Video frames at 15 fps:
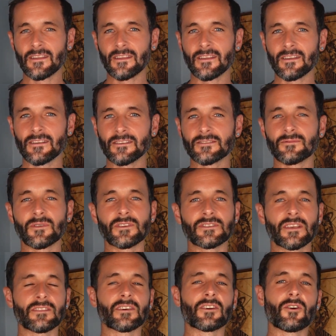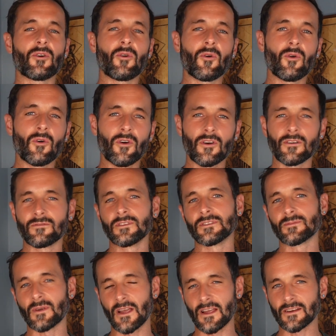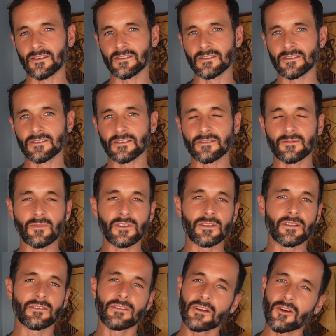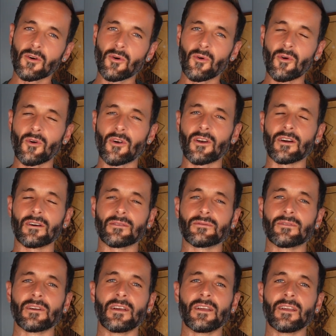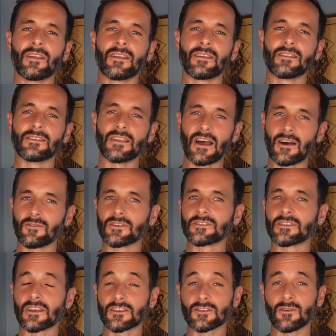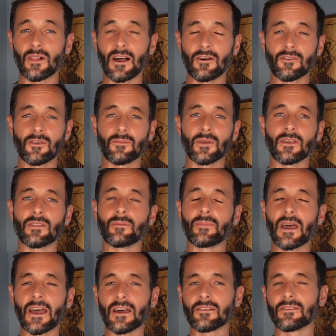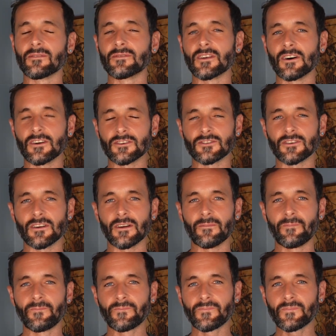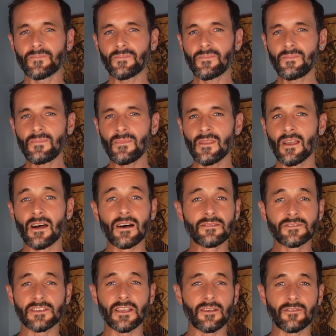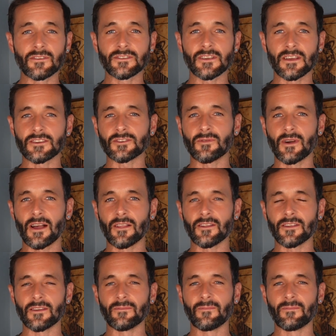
is what is at the core of these practices, is what is at the core of Taoist sexual alchemy and the path of Tantra, of sacred sexuality.